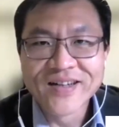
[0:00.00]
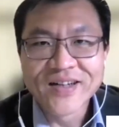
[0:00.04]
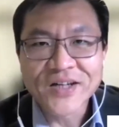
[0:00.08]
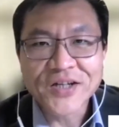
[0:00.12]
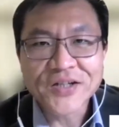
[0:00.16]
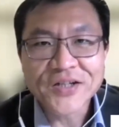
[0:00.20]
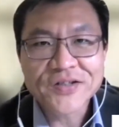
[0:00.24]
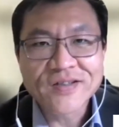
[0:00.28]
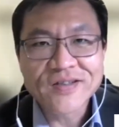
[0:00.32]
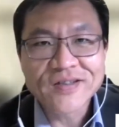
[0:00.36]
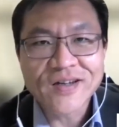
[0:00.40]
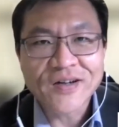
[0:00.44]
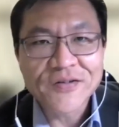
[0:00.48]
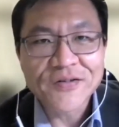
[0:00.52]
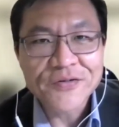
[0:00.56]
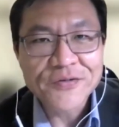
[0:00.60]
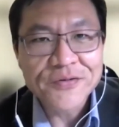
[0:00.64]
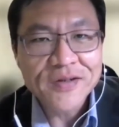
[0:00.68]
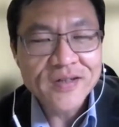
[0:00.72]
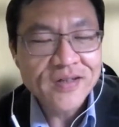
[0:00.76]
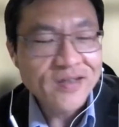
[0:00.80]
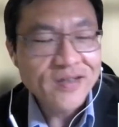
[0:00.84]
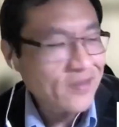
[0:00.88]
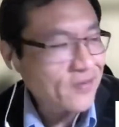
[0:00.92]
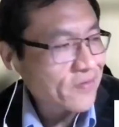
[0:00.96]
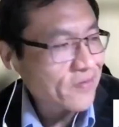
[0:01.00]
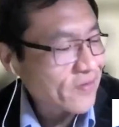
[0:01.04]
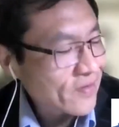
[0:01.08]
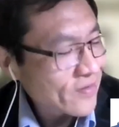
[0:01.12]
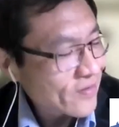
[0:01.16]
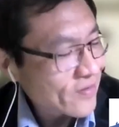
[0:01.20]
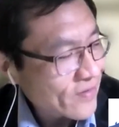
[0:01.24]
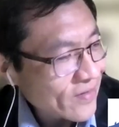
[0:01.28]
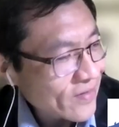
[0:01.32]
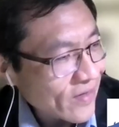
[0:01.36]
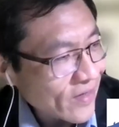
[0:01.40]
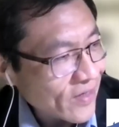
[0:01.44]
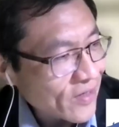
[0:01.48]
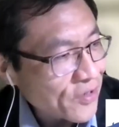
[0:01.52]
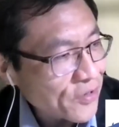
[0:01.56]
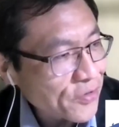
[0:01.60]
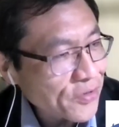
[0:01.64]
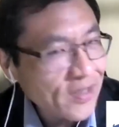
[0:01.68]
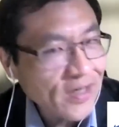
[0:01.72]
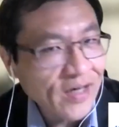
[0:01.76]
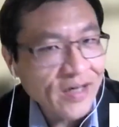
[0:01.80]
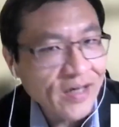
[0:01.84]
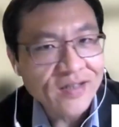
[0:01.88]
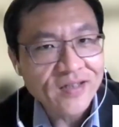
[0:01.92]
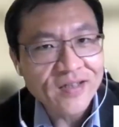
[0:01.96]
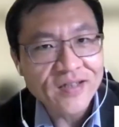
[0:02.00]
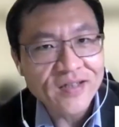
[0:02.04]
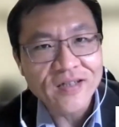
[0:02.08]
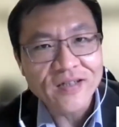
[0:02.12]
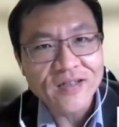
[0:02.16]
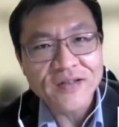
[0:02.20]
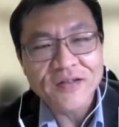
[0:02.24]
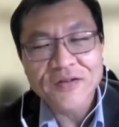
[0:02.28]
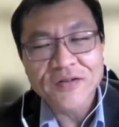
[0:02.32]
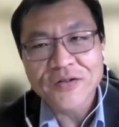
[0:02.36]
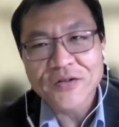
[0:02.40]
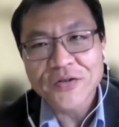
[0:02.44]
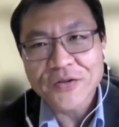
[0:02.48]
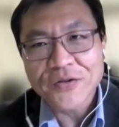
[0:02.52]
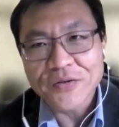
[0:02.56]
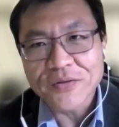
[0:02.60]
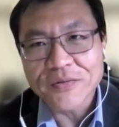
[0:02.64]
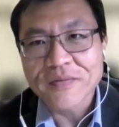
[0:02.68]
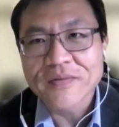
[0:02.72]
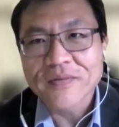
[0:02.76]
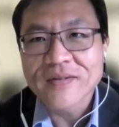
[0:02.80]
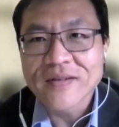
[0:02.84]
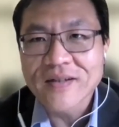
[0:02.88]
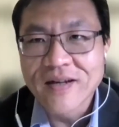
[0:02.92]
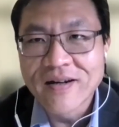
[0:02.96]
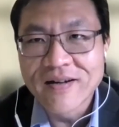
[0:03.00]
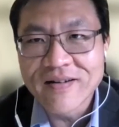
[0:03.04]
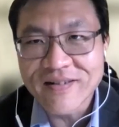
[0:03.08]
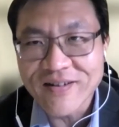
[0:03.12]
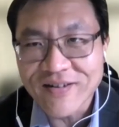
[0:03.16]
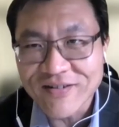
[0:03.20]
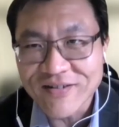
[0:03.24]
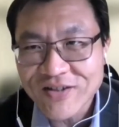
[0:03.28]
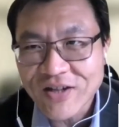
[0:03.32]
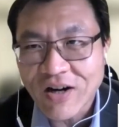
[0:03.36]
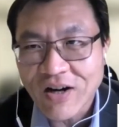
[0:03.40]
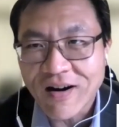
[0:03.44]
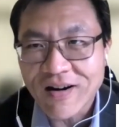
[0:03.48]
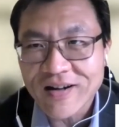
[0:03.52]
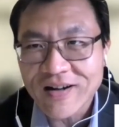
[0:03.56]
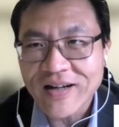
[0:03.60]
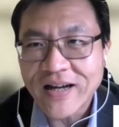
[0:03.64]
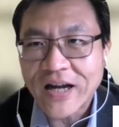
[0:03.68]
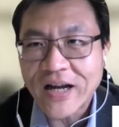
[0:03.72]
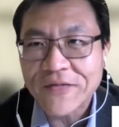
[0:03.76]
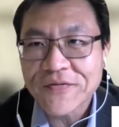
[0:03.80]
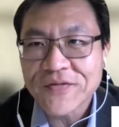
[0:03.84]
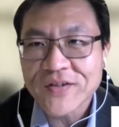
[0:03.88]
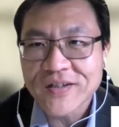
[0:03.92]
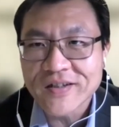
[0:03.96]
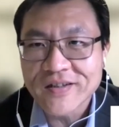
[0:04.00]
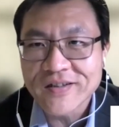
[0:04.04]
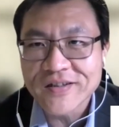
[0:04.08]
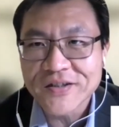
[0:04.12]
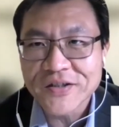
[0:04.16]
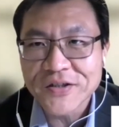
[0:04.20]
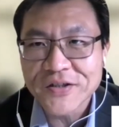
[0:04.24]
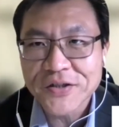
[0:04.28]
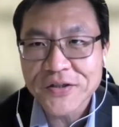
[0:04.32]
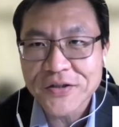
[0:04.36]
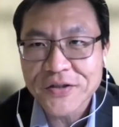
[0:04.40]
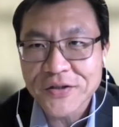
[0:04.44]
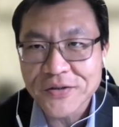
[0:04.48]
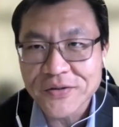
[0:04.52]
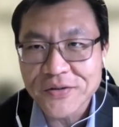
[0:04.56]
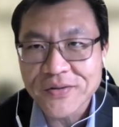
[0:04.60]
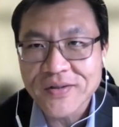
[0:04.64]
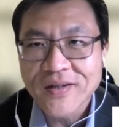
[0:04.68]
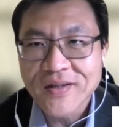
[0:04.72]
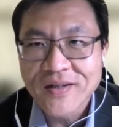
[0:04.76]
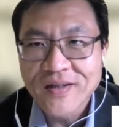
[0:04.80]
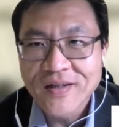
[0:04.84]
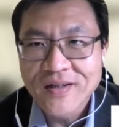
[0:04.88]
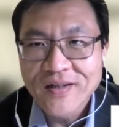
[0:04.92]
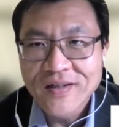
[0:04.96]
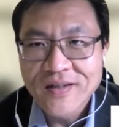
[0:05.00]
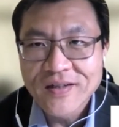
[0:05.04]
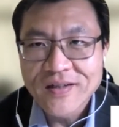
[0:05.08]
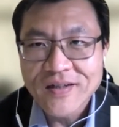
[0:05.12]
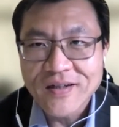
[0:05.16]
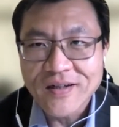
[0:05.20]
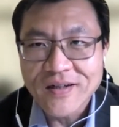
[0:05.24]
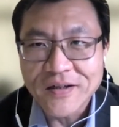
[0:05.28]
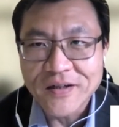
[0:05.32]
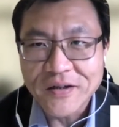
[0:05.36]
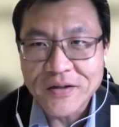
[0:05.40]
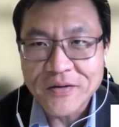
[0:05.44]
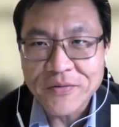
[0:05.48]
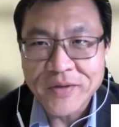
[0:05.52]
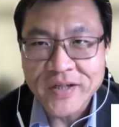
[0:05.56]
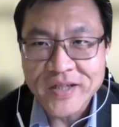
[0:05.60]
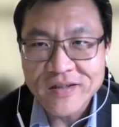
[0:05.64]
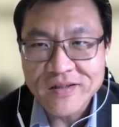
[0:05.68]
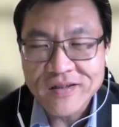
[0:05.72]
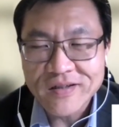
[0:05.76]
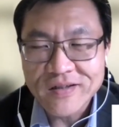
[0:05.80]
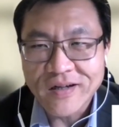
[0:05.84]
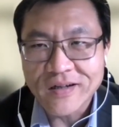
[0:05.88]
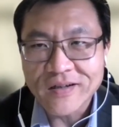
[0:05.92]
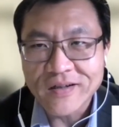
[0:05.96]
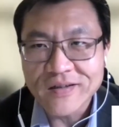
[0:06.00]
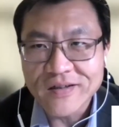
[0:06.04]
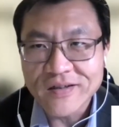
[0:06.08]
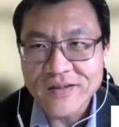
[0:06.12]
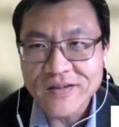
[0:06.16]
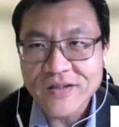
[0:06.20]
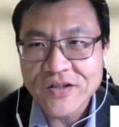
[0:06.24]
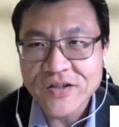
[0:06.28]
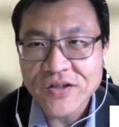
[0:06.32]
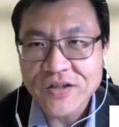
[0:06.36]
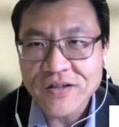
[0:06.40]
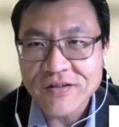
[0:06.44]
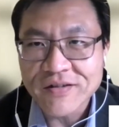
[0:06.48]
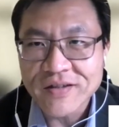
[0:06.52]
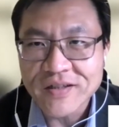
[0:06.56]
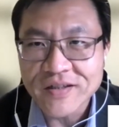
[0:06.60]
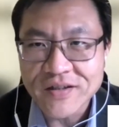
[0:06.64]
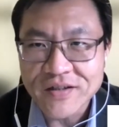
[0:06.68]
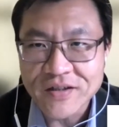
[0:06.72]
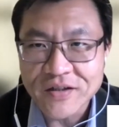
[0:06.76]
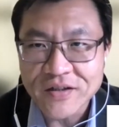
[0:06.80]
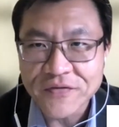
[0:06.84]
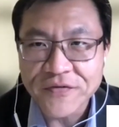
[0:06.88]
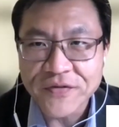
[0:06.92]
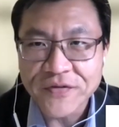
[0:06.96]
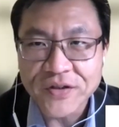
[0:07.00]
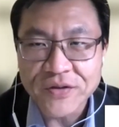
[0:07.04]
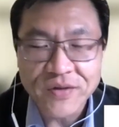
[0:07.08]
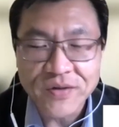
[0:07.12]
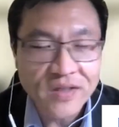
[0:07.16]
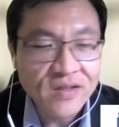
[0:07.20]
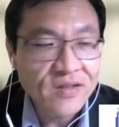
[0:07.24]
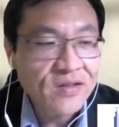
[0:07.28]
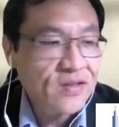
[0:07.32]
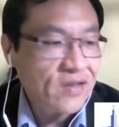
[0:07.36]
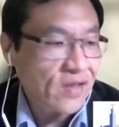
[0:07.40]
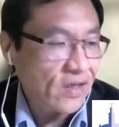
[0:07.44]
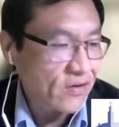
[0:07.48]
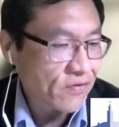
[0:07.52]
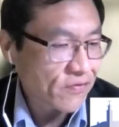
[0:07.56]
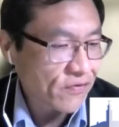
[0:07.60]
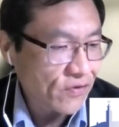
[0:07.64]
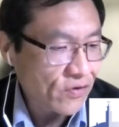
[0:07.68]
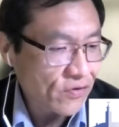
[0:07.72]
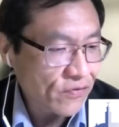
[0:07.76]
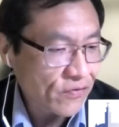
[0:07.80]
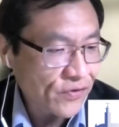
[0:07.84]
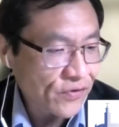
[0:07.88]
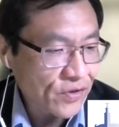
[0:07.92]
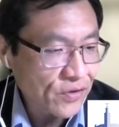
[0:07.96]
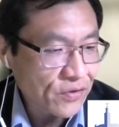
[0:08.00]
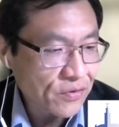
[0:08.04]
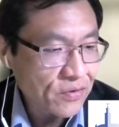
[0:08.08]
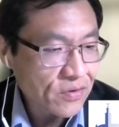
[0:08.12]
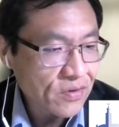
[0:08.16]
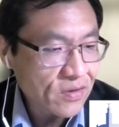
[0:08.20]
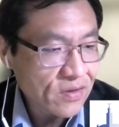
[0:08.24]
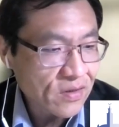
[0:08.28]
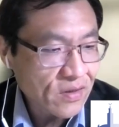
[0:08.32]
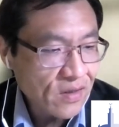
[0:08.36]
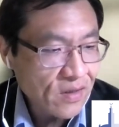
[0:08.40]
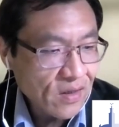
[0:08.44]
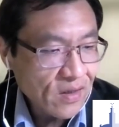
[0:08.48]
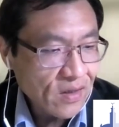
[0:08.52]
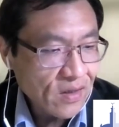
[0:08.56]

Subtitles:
It's not really a good idea to talk after these 2 great scholars sharing their insightful views,